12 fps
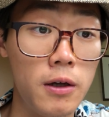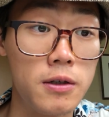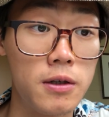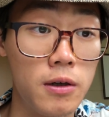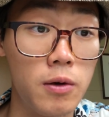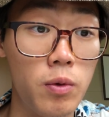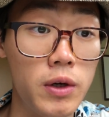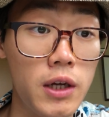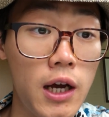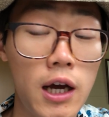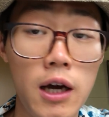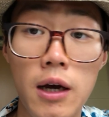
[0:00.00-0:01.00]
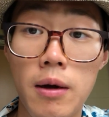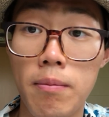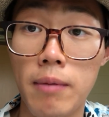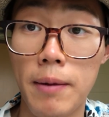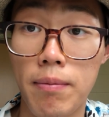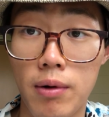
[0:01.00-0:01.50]
So what
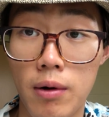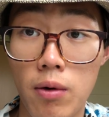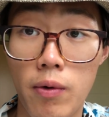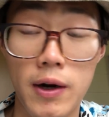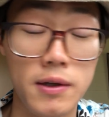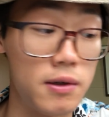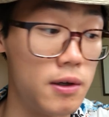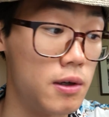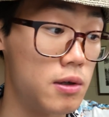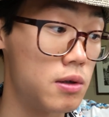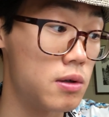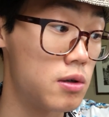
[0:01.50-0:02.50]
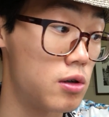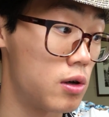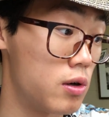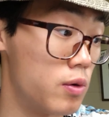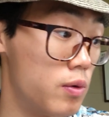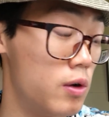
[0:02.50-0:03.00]
my progress is?
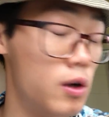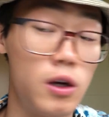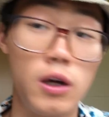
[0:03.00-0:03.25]
So